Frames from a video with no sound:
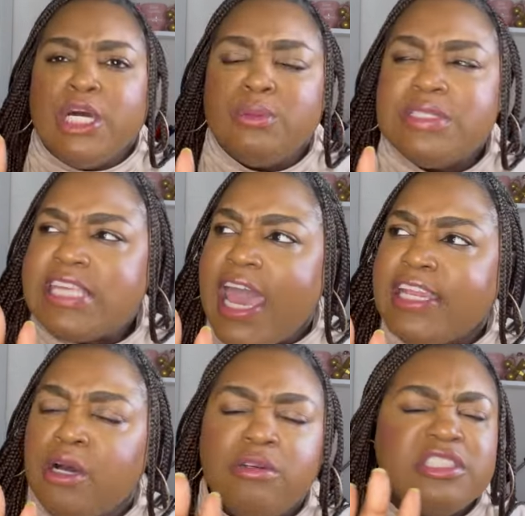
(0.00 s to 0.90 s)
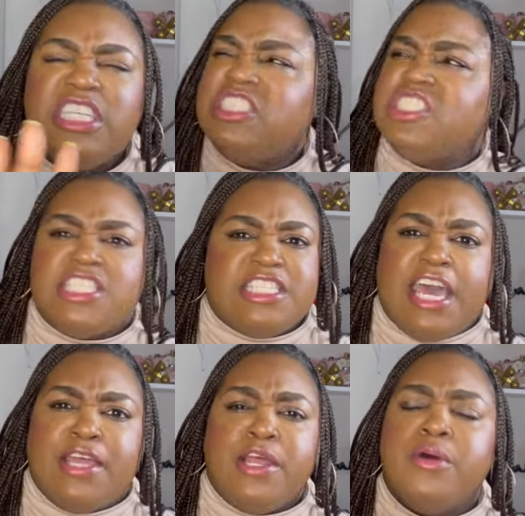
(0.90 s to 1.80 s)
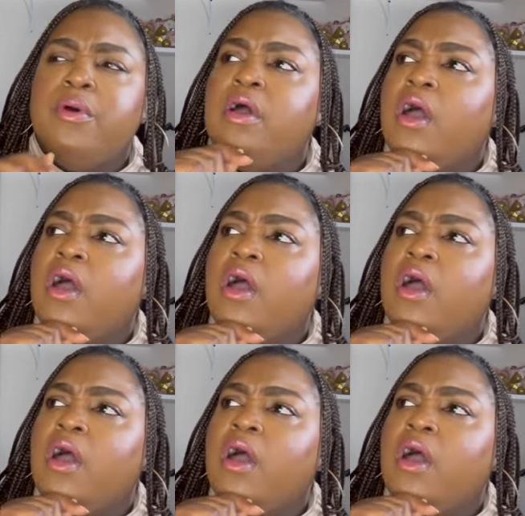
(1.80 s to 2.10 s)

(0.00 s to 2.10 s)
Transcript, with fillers: Side note, this just a side note.